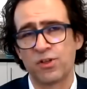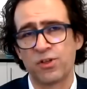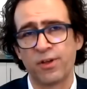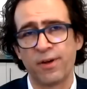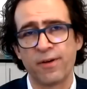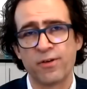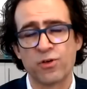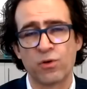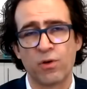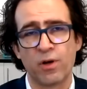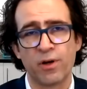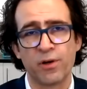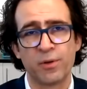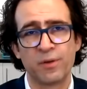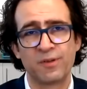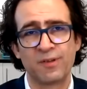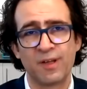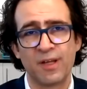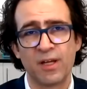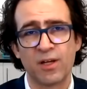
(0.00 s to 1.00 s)
the city of Toronto
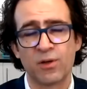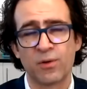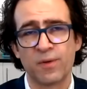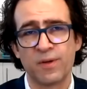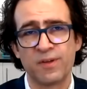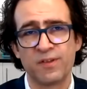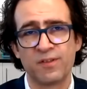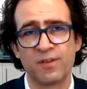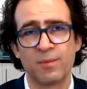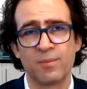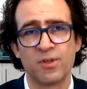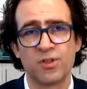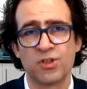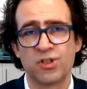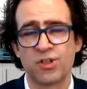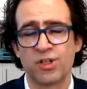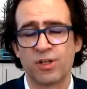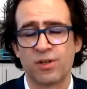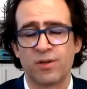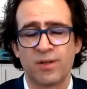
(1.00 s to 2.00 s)
has increased them
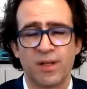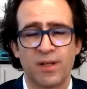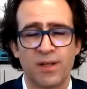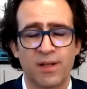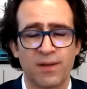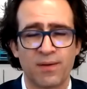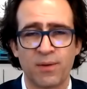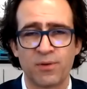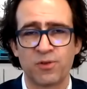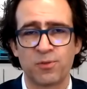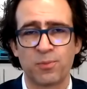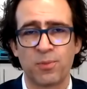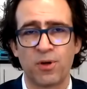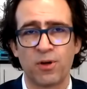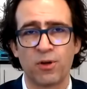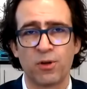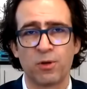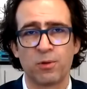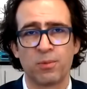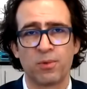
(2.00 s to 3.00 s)
this year, and they, that was
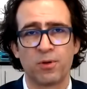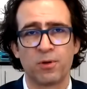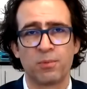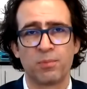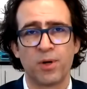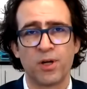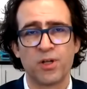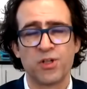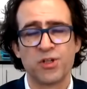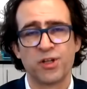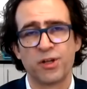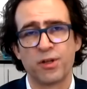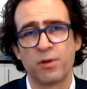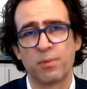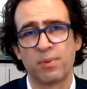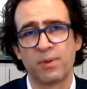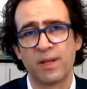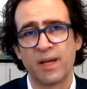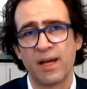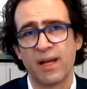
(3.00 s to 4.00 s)
part of their, their budget and
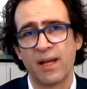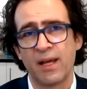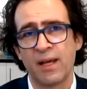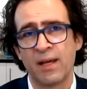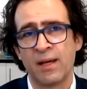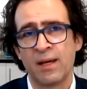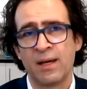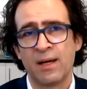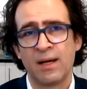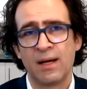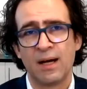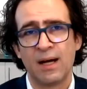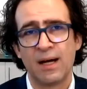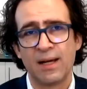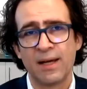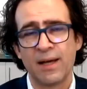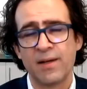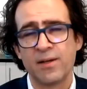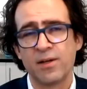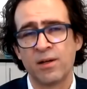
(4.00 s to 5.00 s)
their planning.
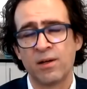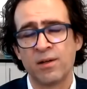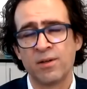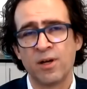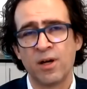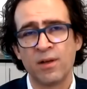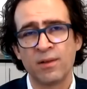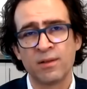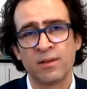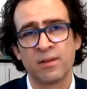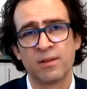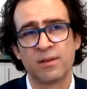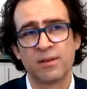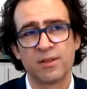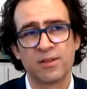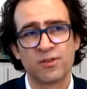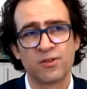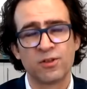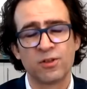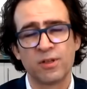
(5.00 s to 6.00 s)
Again, not, not
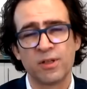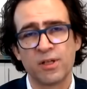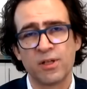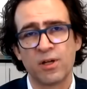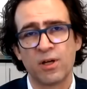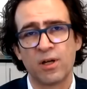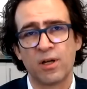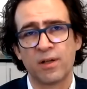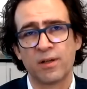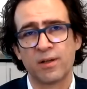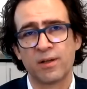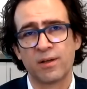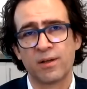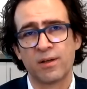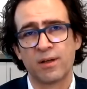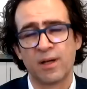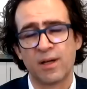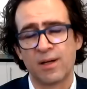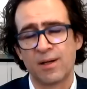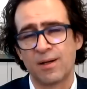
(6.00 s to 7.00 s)
the certainly
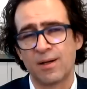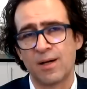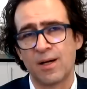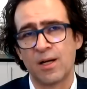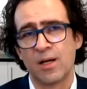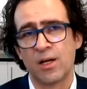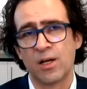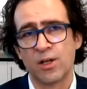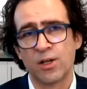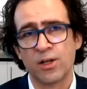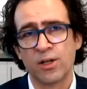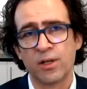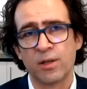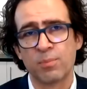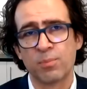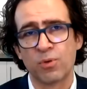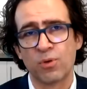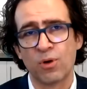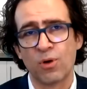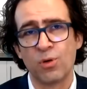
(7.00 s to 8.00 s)
not uh, a, a, good
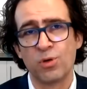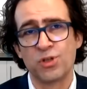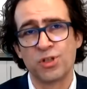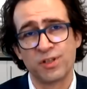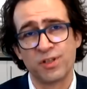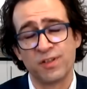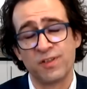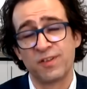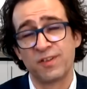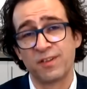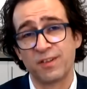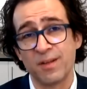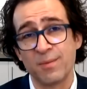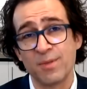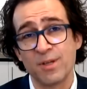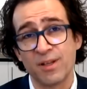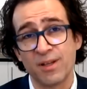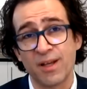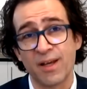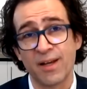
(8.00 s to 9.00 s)
approach to
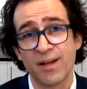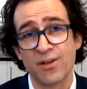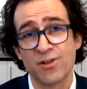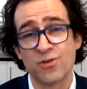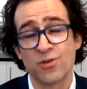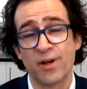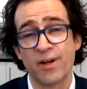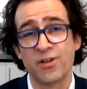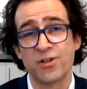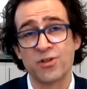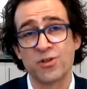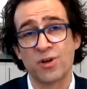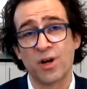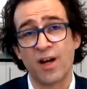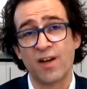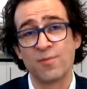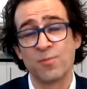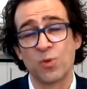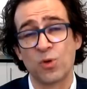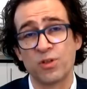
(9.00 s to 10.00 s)
stimulate and try to
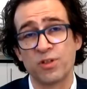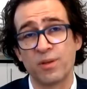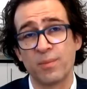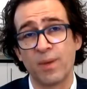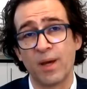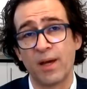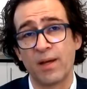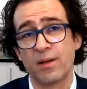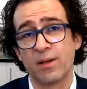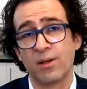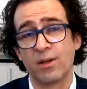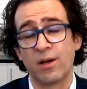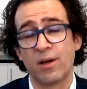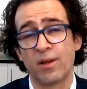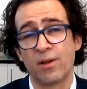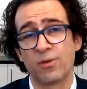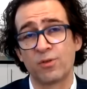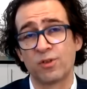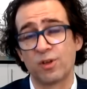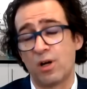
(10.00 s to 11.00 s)
drive more demand. A lot
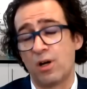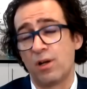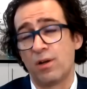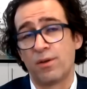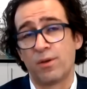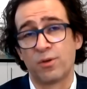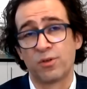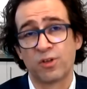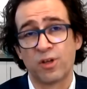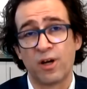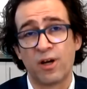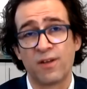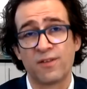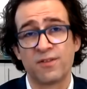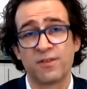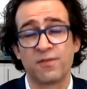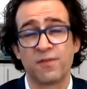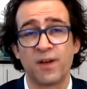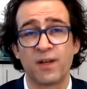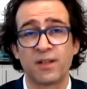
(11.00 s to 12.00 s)
of those, all of those
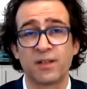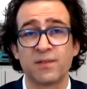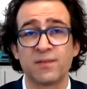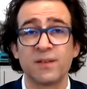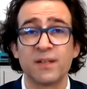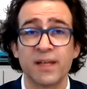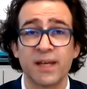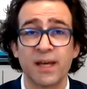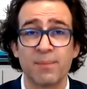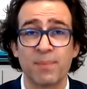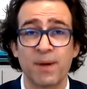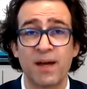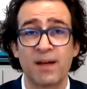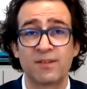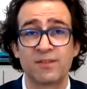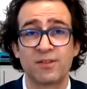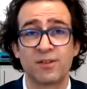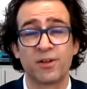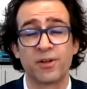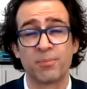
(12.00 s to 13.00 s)
costs effectively get
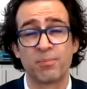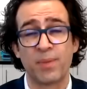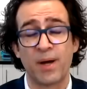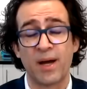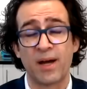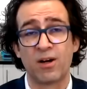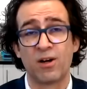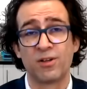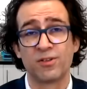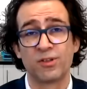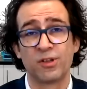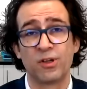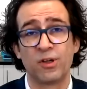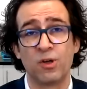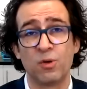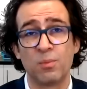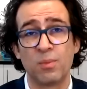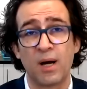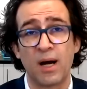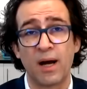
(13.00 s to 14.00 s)
passed on back onto
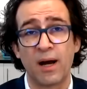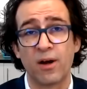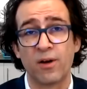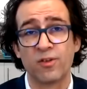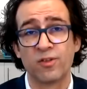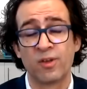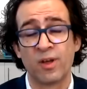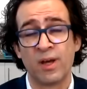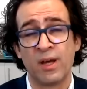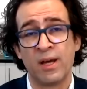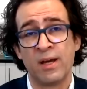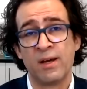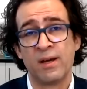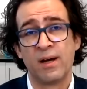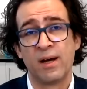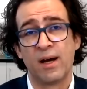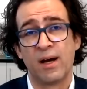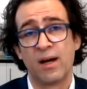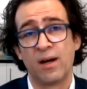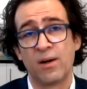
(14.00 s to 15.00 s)
home buyers,
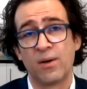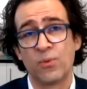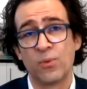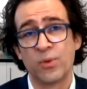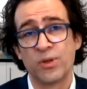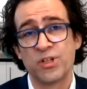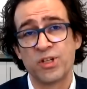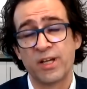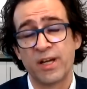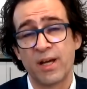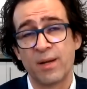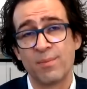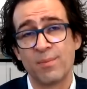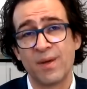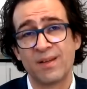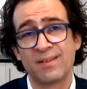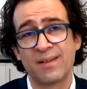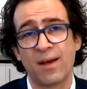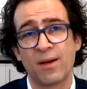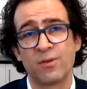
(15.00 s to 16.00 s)
uh, which again
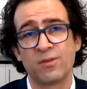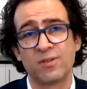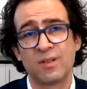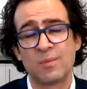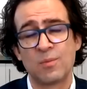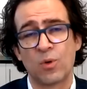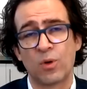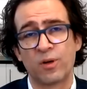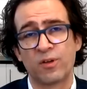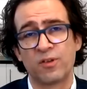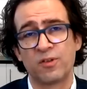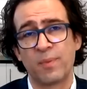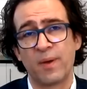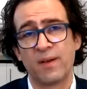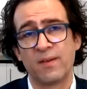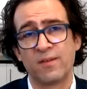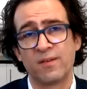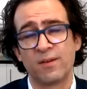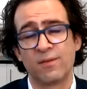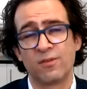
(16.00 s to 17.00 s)
makes housing more
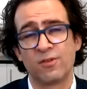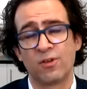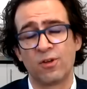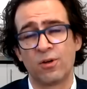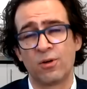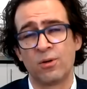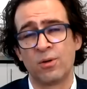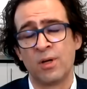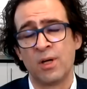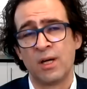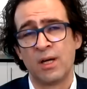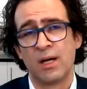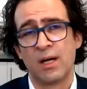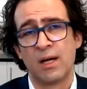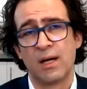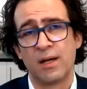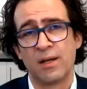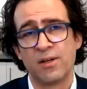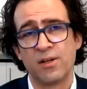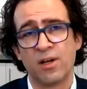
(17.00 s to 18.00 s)
expensive. So
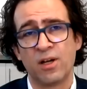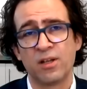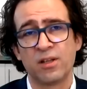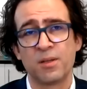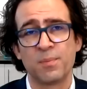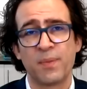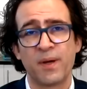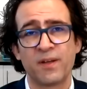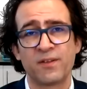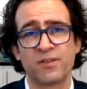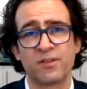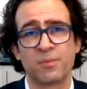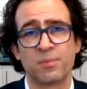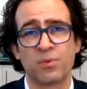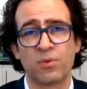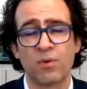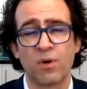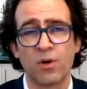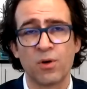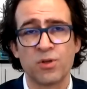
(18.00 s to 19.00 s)
uh, not the best
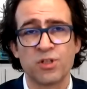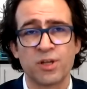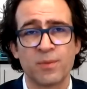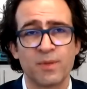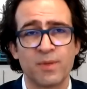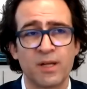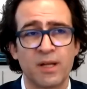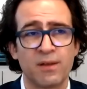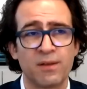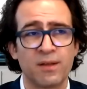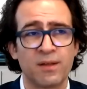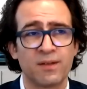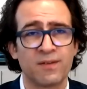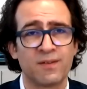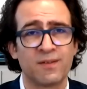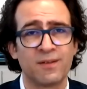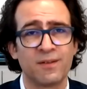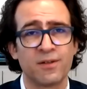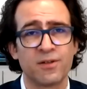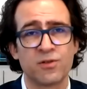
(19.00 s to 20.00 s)
approach. I mean, I think the
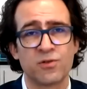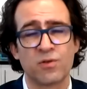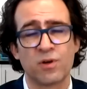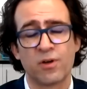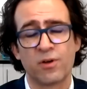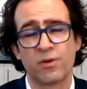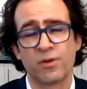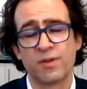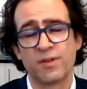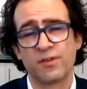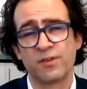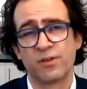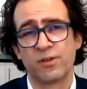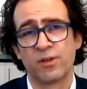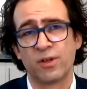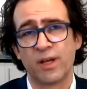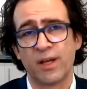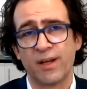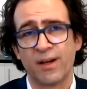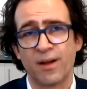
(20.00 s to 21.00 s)
city of Toronto needs to
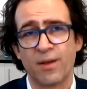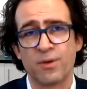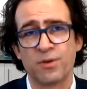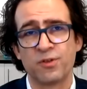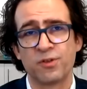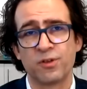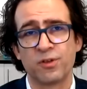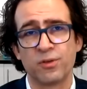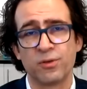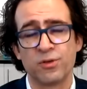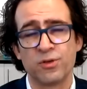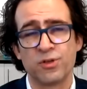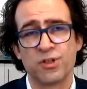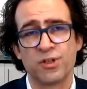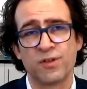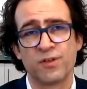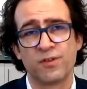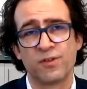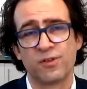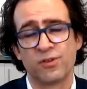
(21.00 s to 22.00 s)
look at other
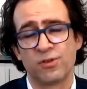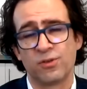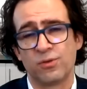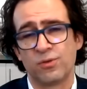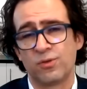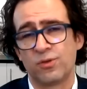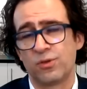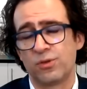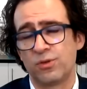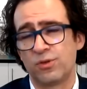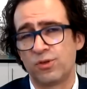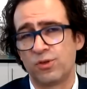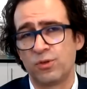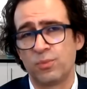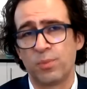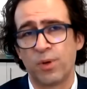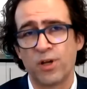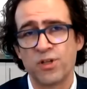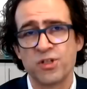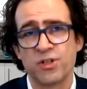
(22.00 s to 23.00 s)
solutions to to to
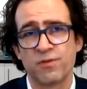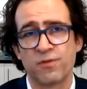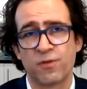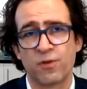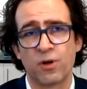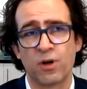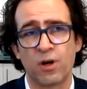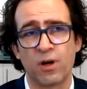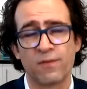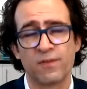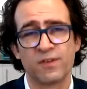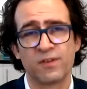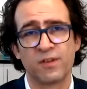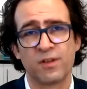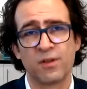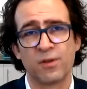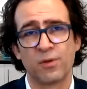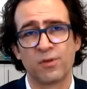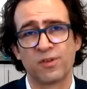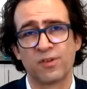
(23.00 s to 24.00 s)
budget for
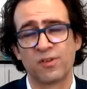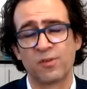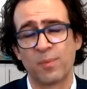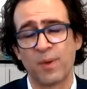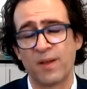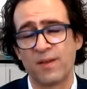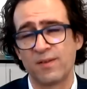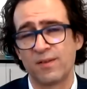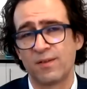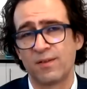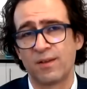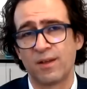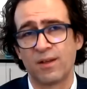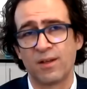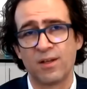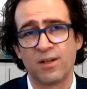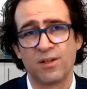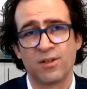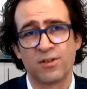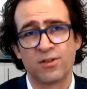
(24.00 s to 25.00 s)
obviously those expenses
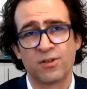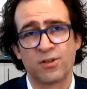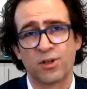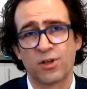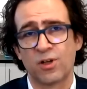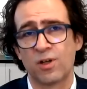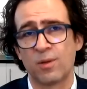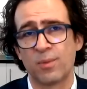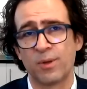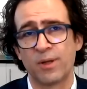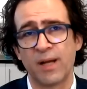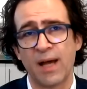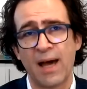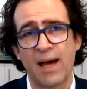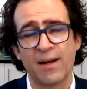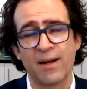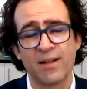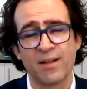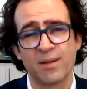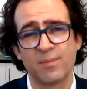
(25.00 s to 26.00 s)
that they need to incur, but
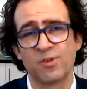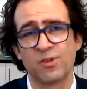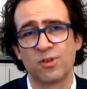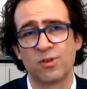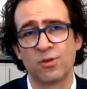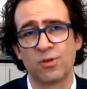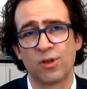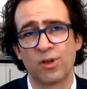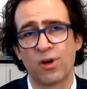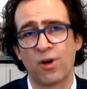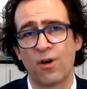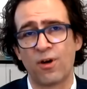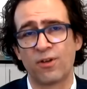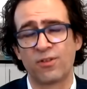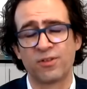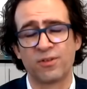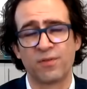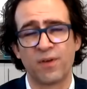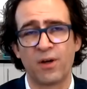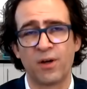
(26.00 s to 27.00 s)
adding them to the
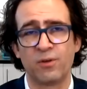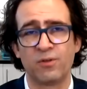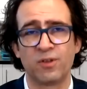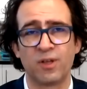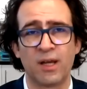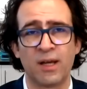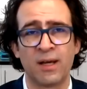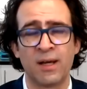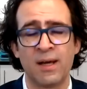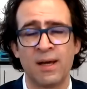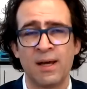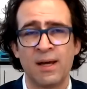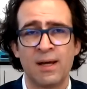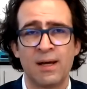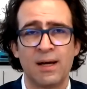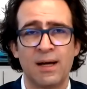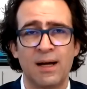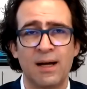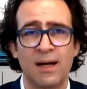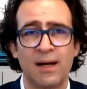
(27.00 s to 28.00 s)
cost of housing
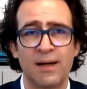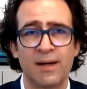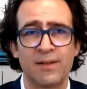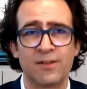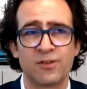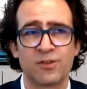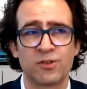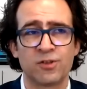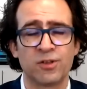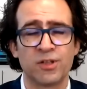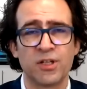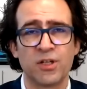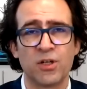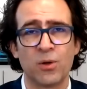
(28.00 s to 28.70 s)
uh, is certainly